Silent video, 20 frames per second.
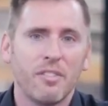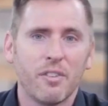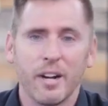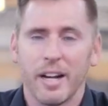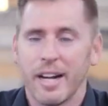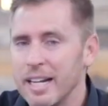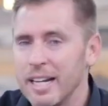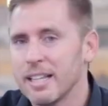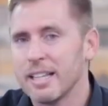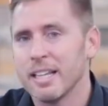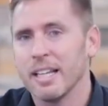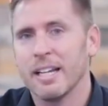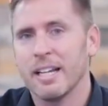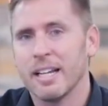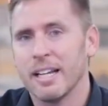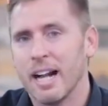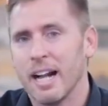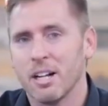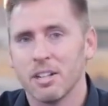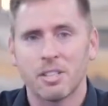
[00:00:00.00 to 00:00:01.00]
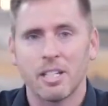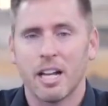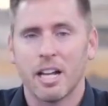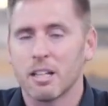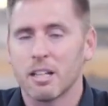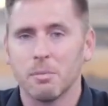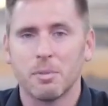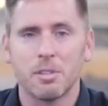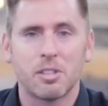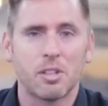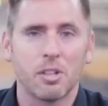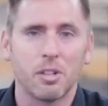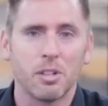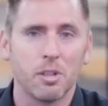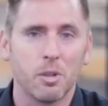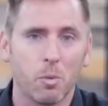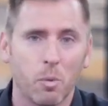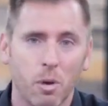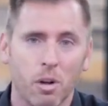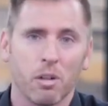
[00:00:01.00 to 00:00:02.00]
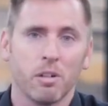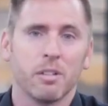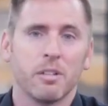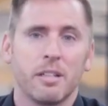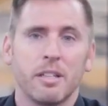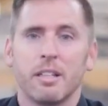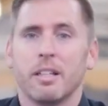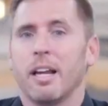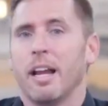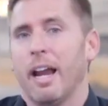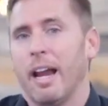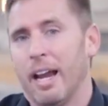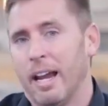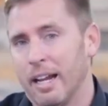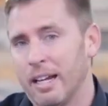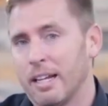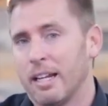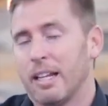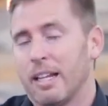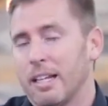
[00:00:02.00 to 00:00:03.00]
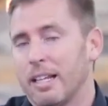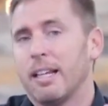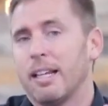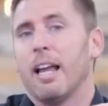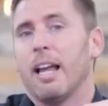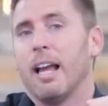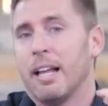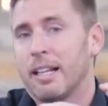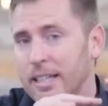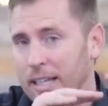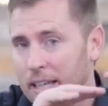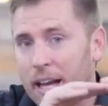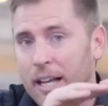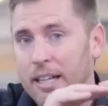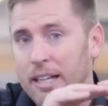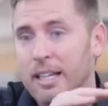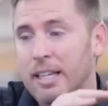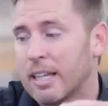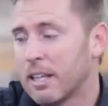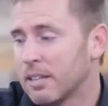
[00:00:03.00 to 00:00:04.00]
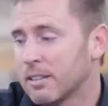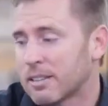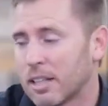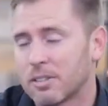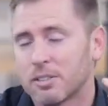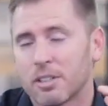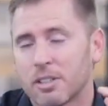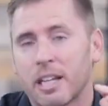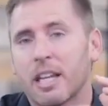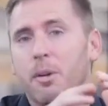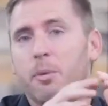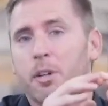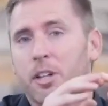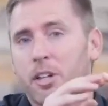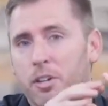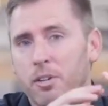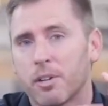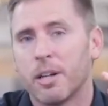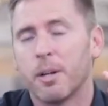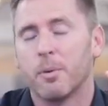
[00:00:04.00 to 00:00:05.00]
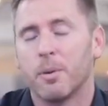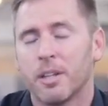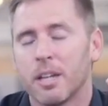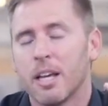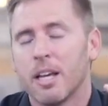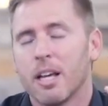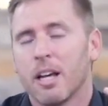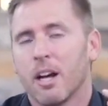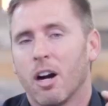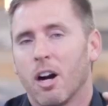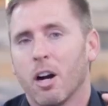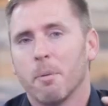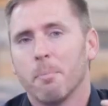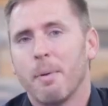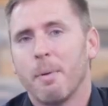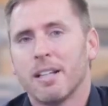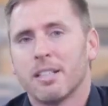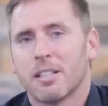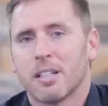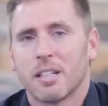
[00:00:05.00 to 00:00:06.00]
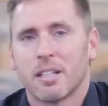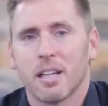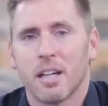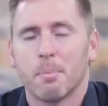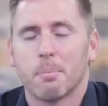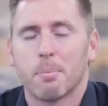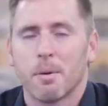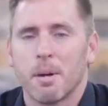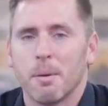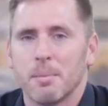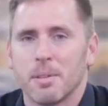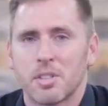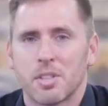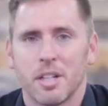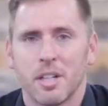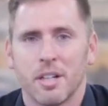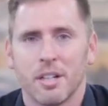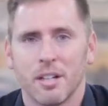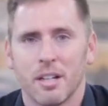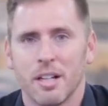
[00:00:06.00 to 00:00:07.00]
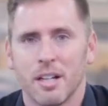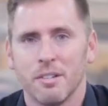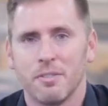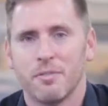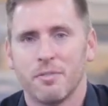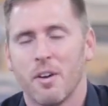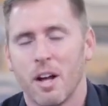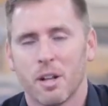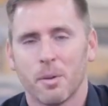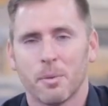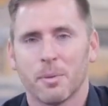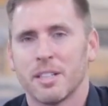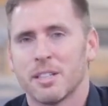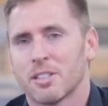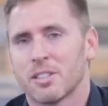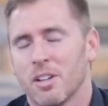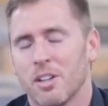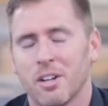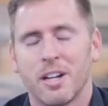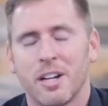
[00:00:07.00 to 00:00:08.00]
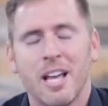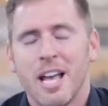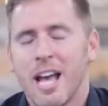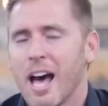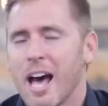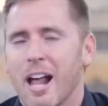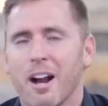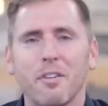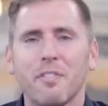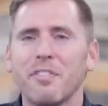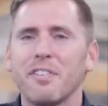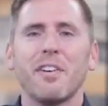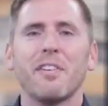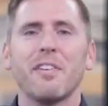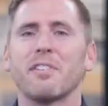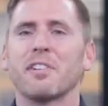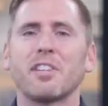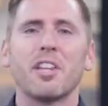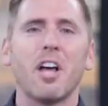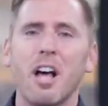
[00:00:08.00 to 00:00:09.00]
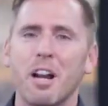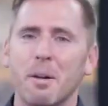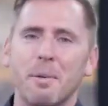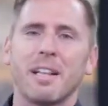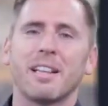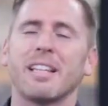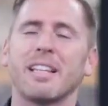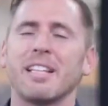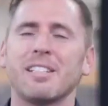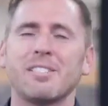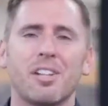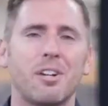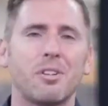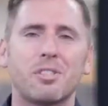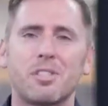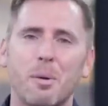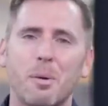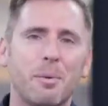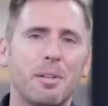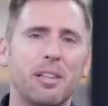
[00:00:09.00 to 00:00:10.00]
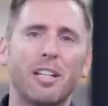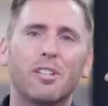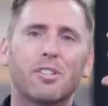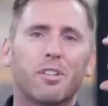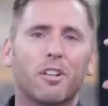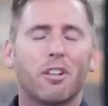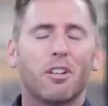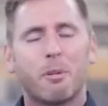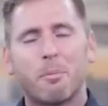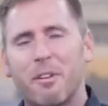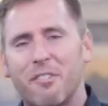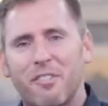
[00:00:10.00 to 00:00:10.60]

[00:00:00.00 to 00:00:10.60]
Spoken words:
anything outside of the material world. And I think he sounds like he would agree with our basic premise here of following these along. I don't know if you've ever thought about these. I know some of these are a little bit